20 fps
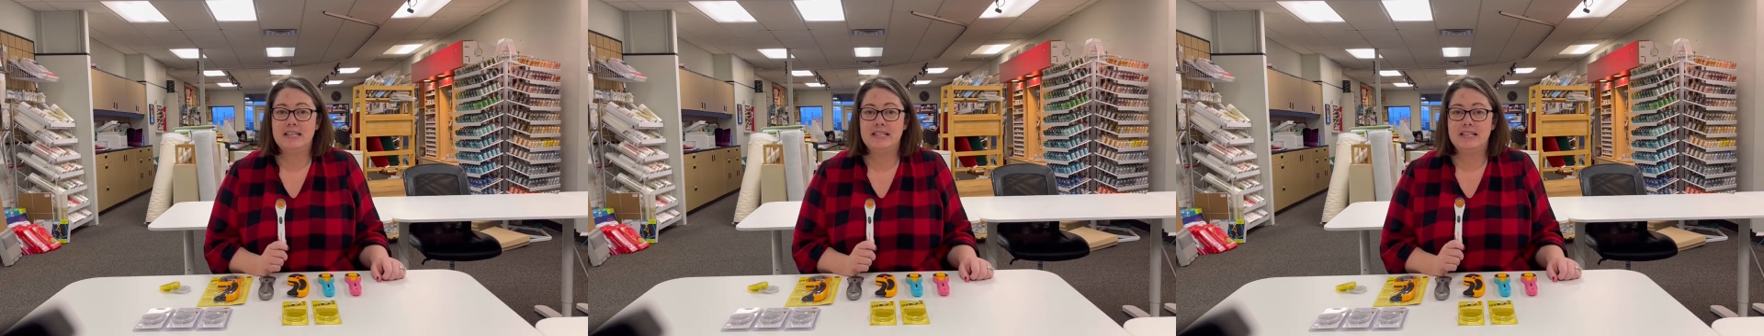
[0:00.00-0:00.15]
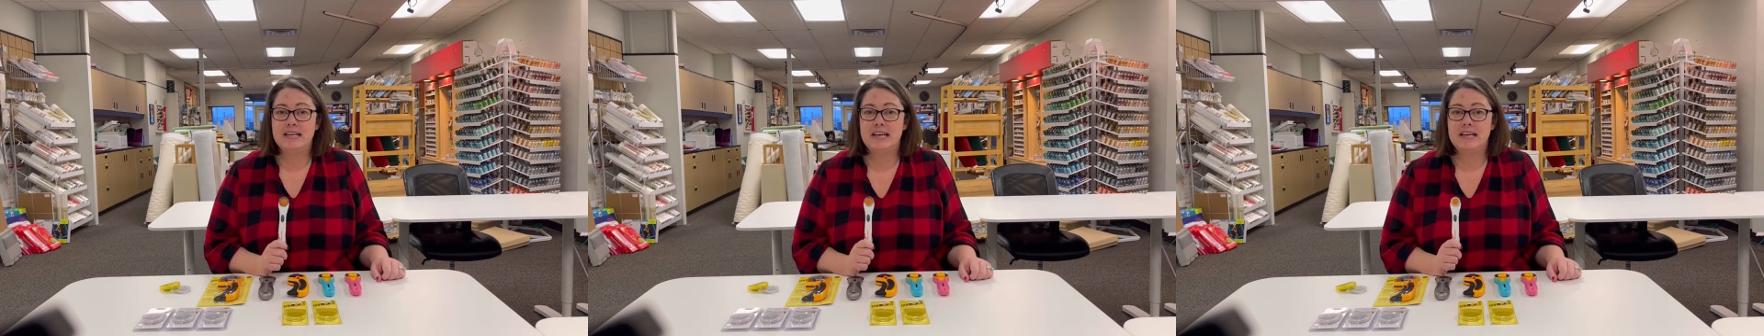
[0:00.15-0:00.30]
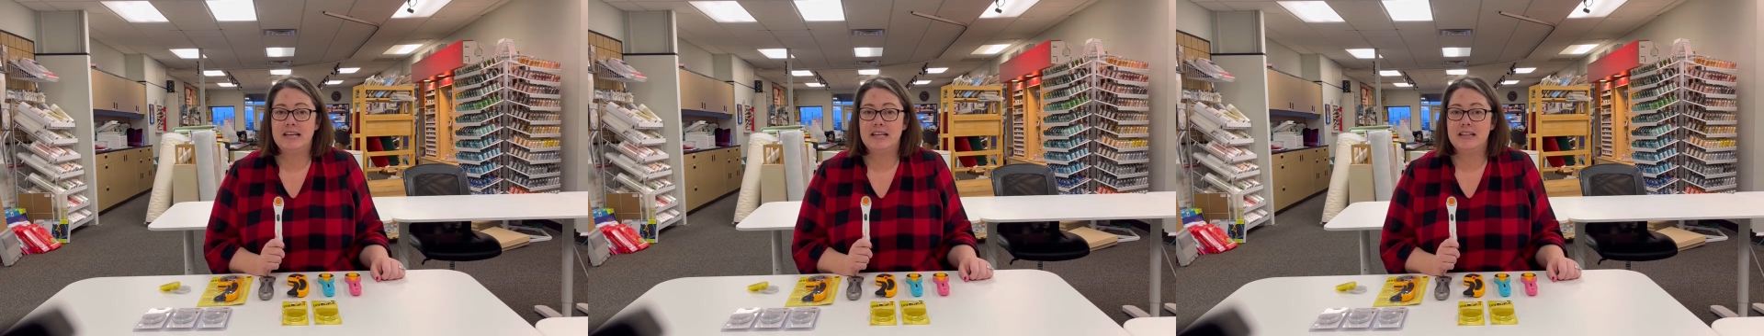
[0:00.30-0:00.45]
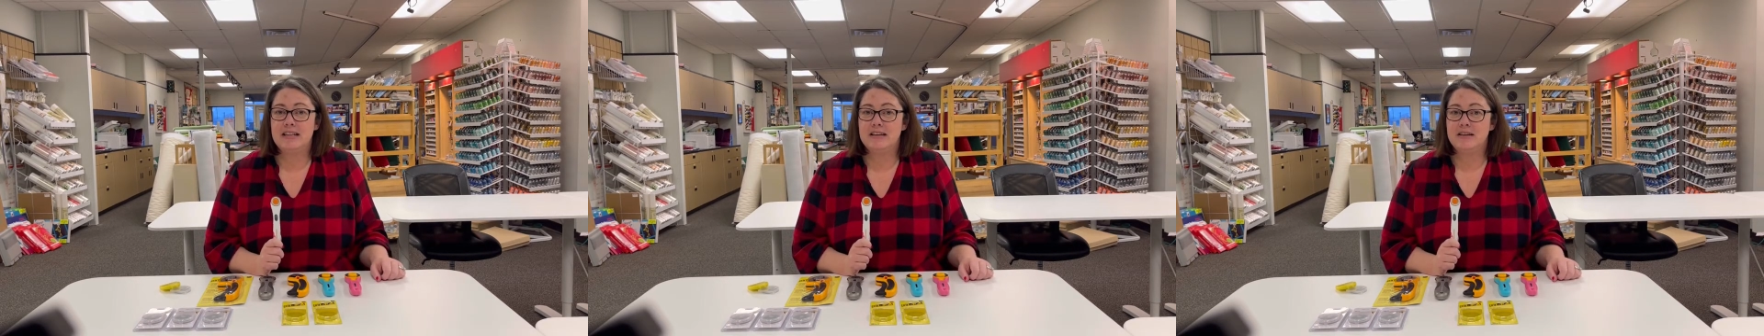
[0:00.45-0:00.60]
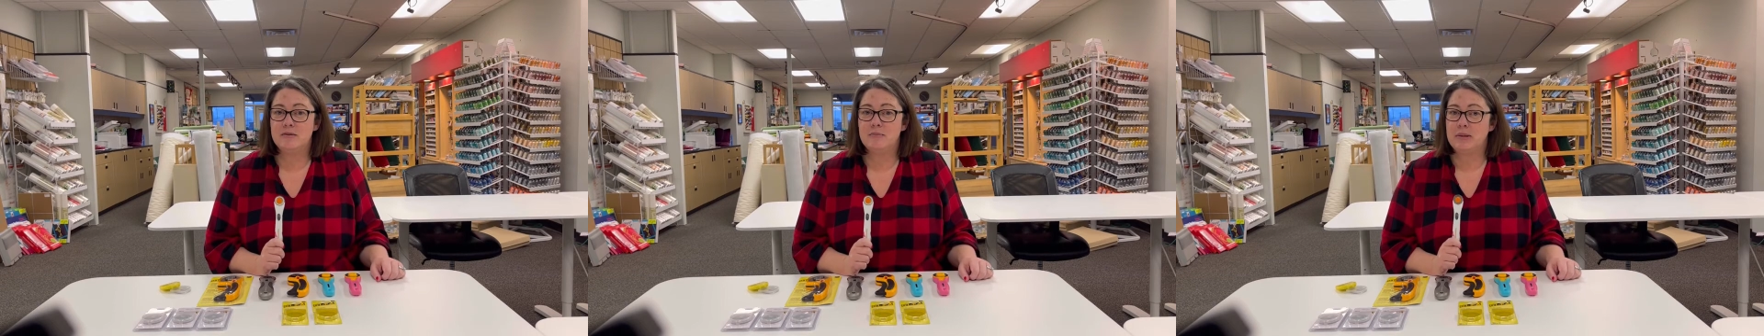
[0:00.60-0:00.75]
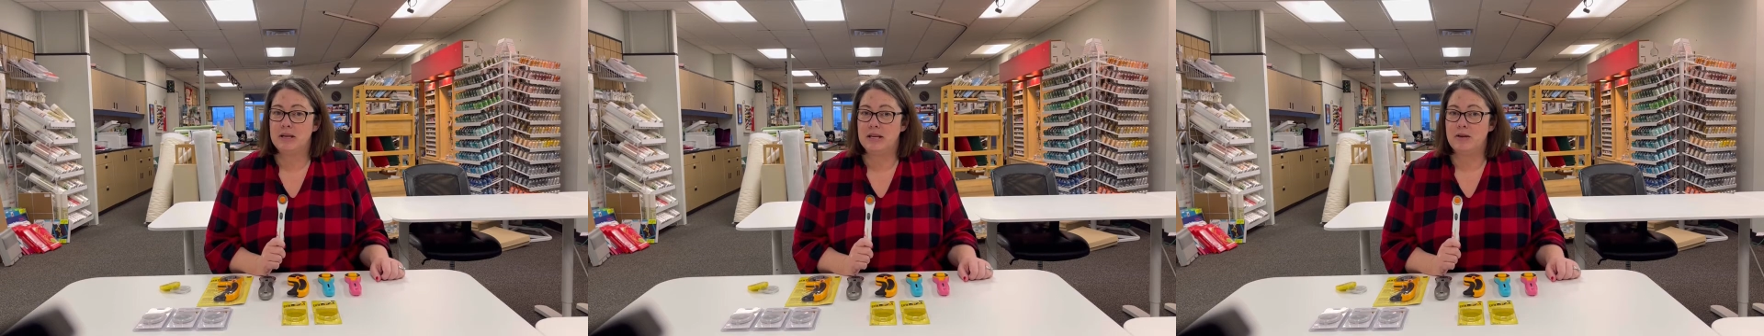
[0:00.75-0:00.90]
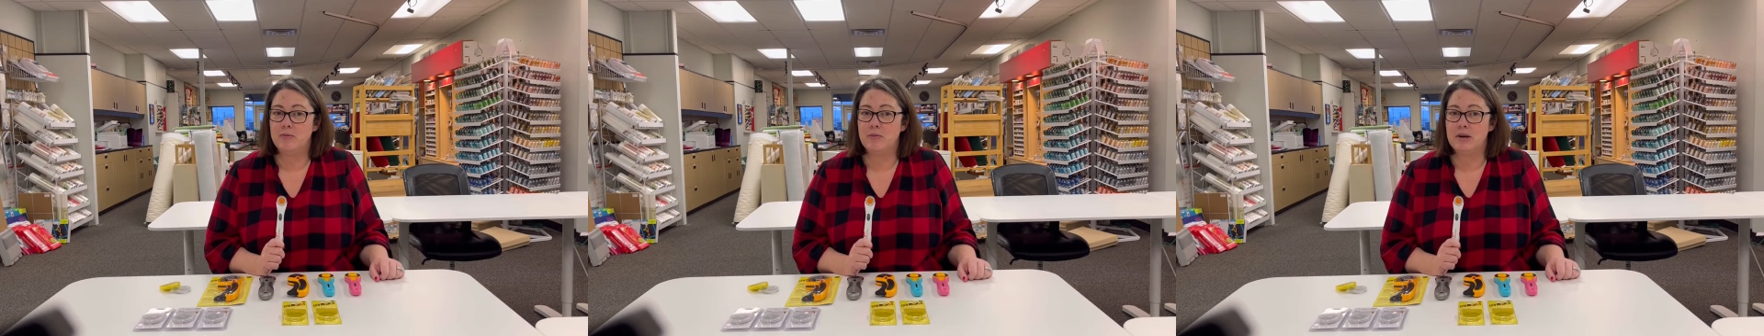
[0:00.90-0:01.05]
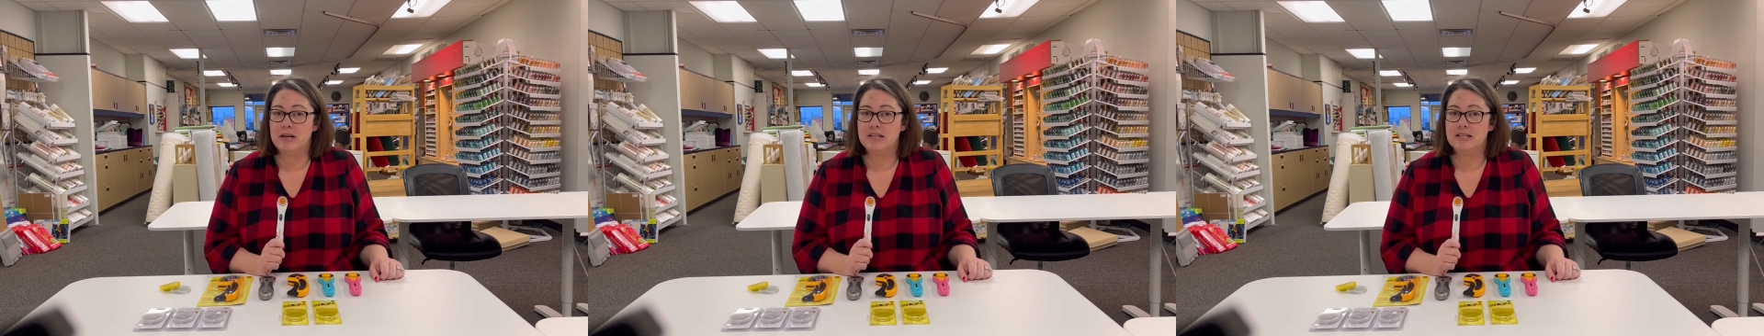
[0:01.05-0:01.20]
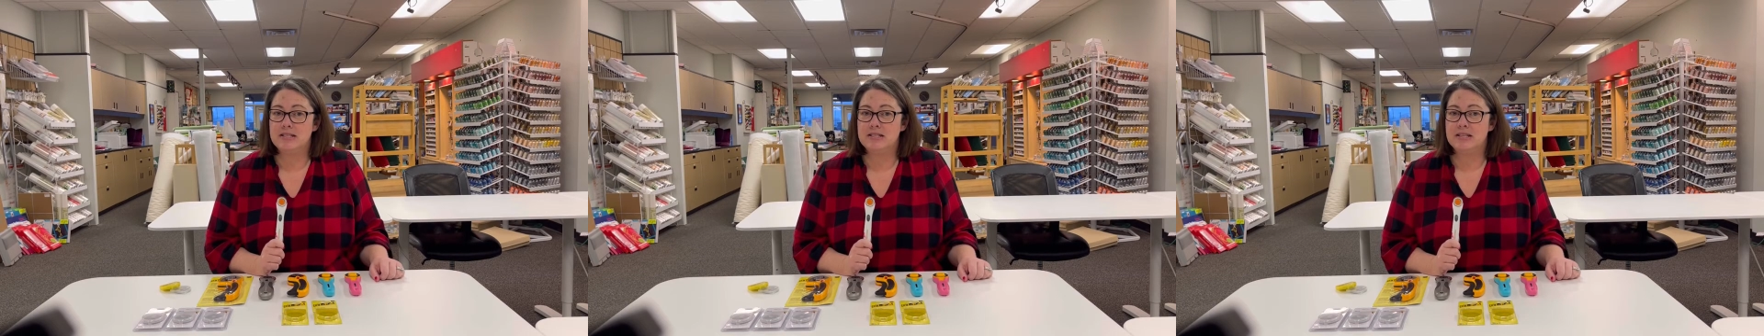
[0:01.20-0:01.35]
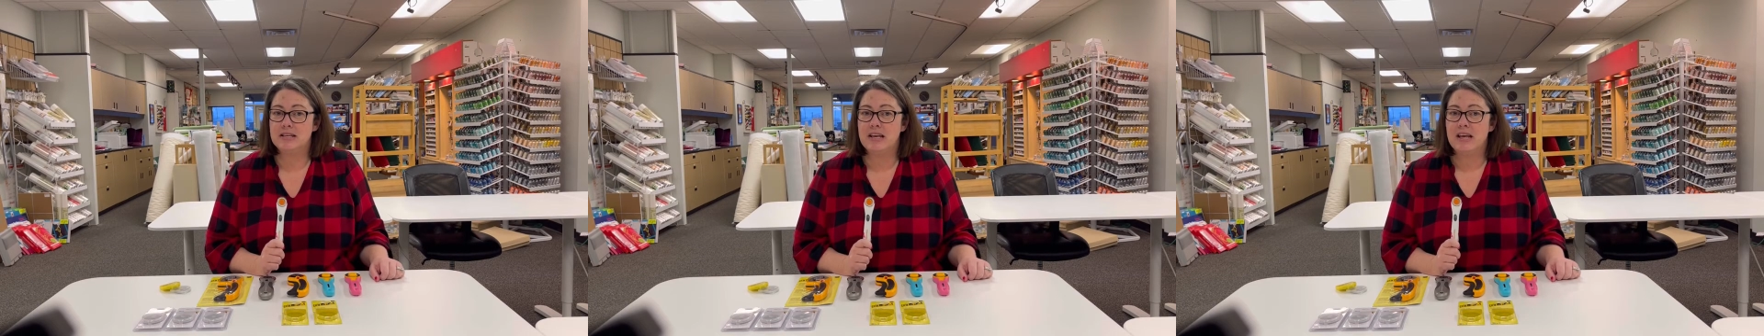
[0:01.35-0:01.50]
tiny little bitty
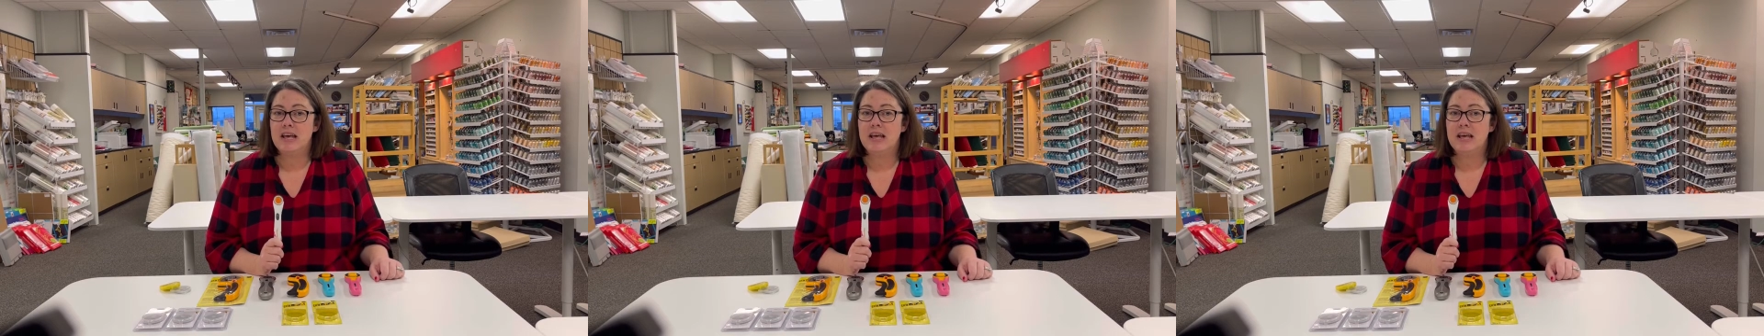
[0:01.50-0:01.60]
ones.